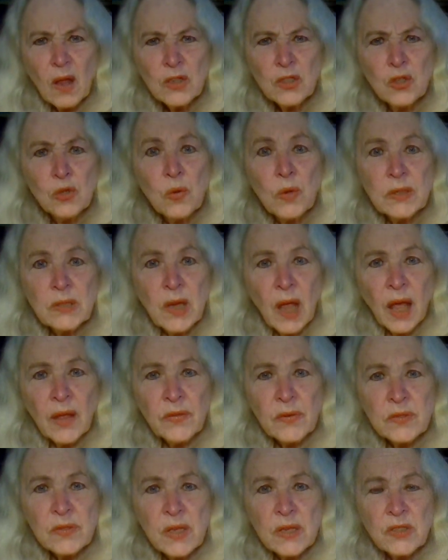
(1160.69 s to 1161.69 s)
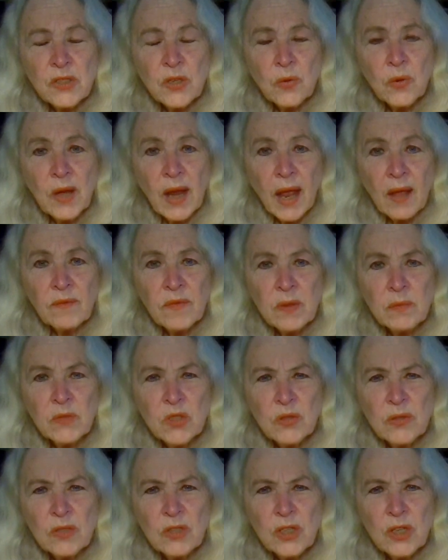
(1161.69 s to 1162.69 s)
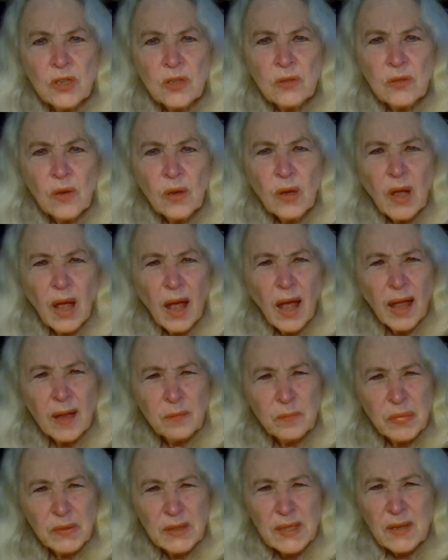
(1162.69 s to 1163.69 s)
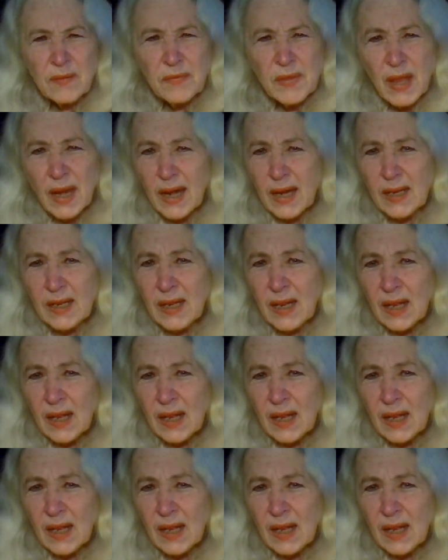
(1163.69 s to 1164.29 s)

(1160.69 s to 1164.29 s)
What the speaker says: do unto others as you would have them do unto you. I believe that,